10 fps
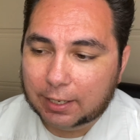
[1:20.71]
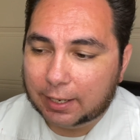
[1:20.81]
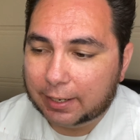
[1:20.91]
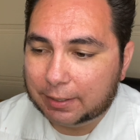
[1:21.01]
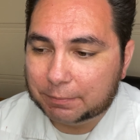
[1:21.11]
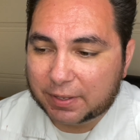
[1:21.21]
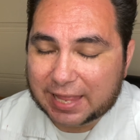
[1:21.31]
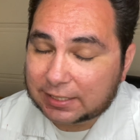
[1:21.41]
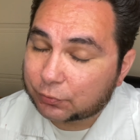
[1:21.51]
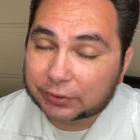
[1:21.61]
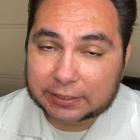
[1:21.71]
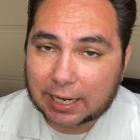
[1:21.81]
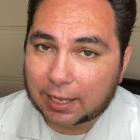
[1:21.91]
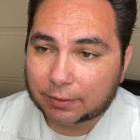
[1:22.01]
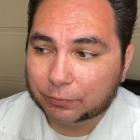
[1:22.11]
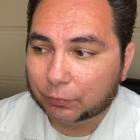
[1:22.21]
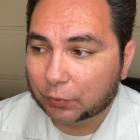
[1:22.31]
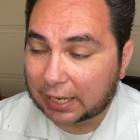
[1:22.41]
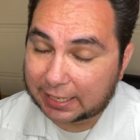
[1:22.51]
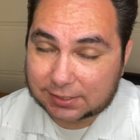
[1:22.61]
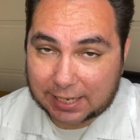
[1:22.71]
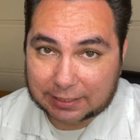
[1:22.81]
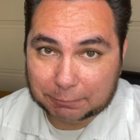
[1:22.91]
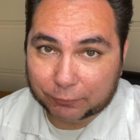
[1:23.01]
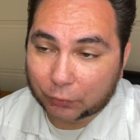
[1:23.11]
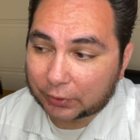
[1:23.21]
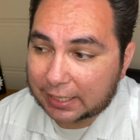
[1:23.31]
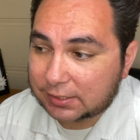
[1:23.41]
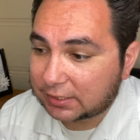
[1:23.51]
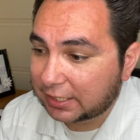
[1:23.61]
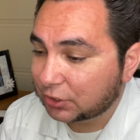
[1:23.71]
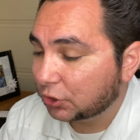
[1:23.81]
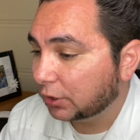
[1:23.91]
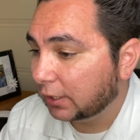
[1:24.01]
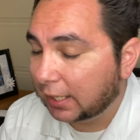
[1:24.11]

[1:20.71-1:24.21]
um, and that's really not what I signed up for as a teacher.